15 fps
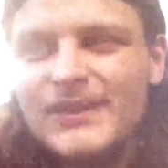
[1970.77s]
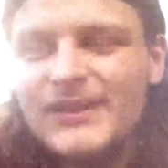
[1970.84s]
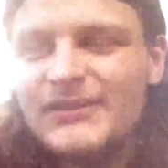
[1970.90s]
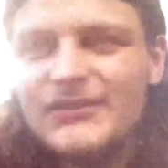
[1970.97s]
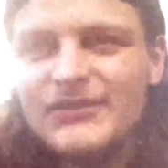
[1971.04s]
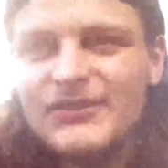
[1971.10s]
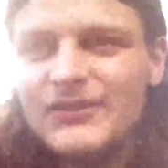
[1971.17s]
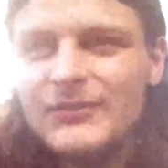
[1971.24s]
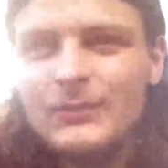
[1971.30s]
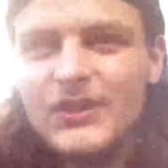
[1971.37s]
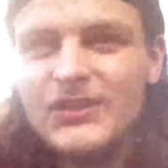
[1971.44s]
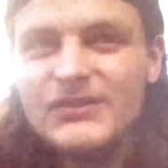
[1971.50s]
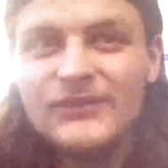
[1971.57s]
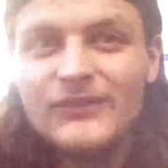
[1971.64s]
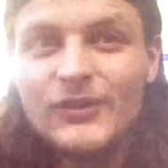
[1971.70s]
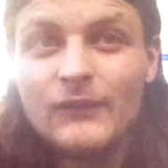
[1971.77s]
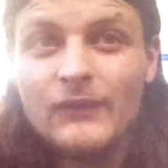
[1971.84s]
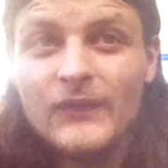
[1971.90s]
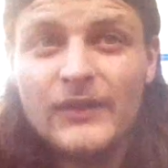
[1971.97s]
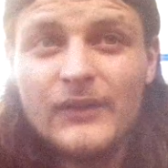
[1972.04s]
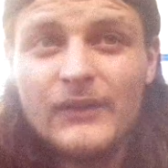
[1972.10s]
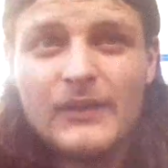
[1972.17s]
you can just express yourself
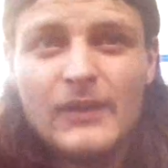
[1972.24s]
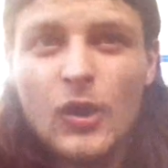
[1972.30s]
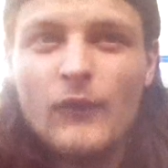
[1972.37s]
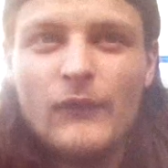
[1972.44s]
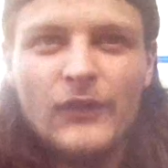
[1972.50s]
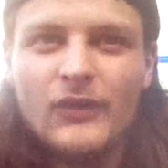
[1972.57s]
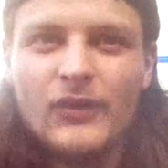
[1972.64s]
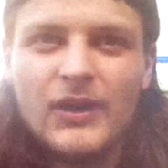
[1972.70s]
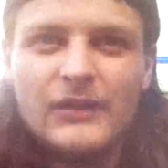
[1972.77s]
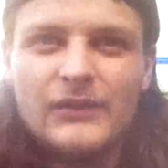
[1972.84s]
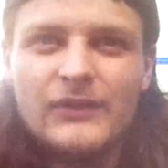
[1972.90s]
and then overnight